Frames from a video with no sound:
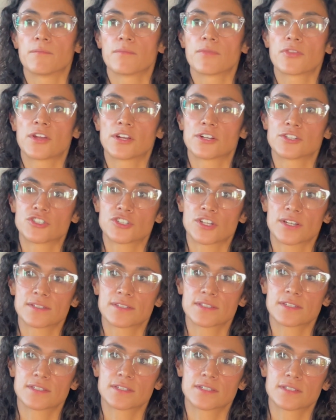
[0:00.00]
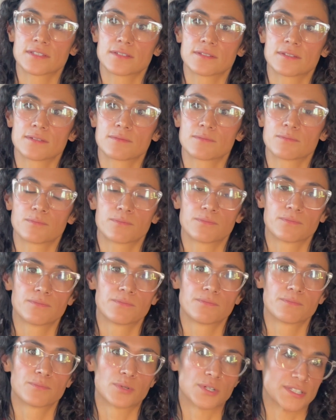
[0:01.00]
They're just
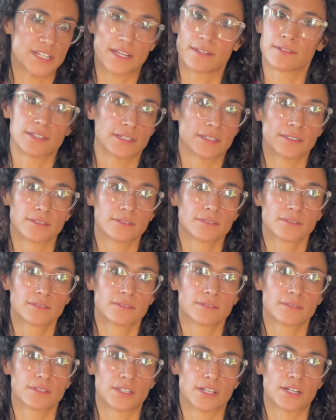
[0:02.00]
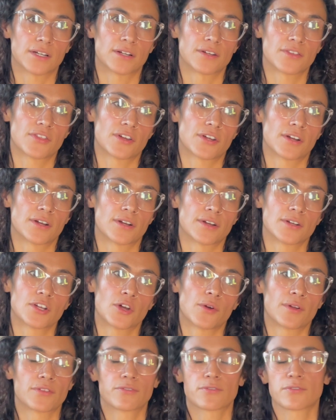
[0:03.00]
pretending. They're
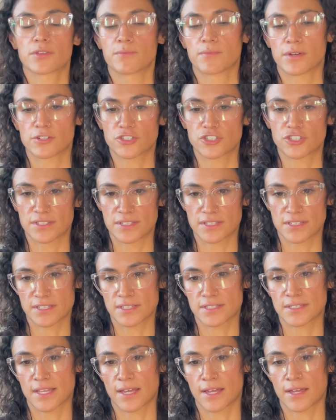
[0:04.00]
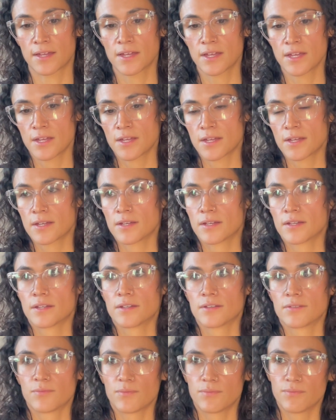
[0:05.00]
going through the motions to say,
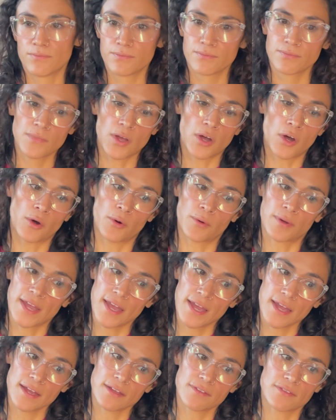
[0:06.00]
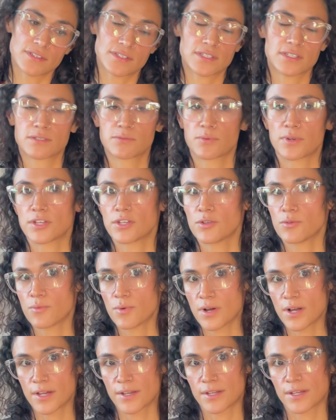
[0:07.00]
okay, this is what you
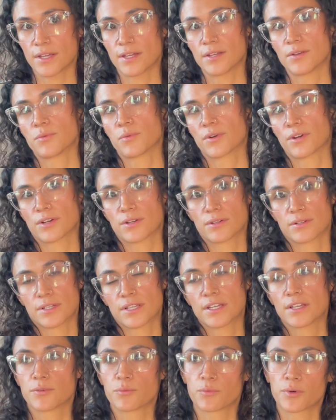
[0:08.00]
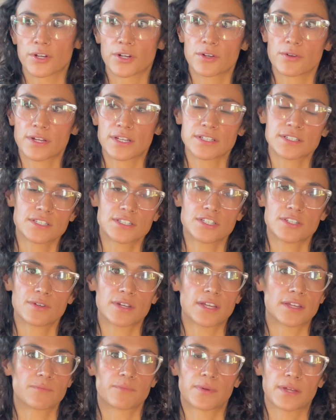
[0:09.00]
wanted, we're going to do
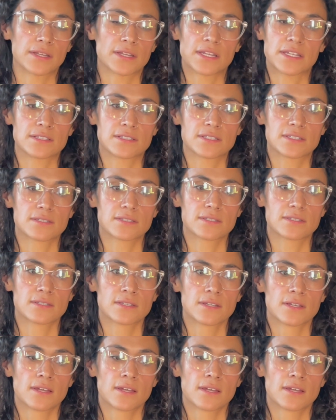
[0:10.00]
it, but it's